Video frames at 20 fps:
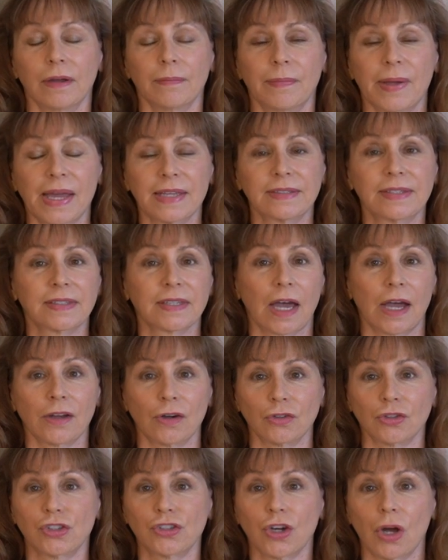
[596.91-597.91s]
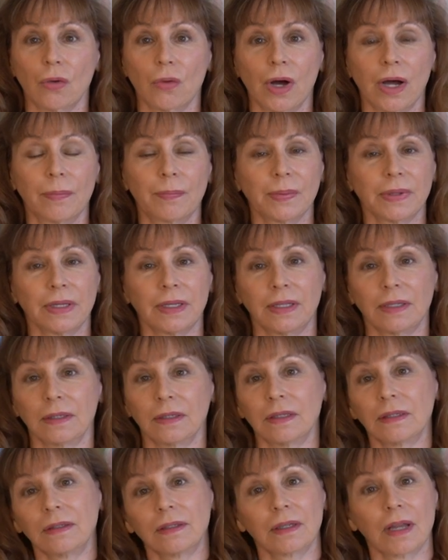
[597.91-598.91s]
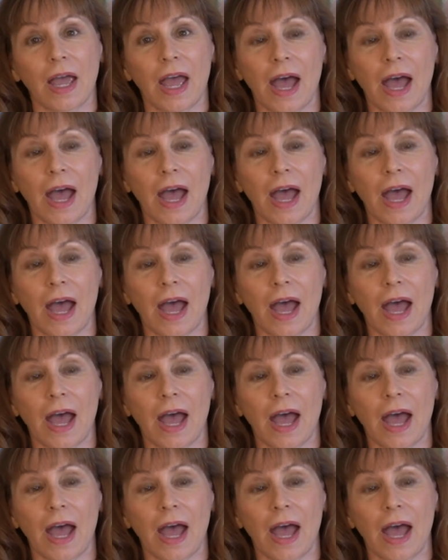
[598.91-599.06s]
bedside, or show up in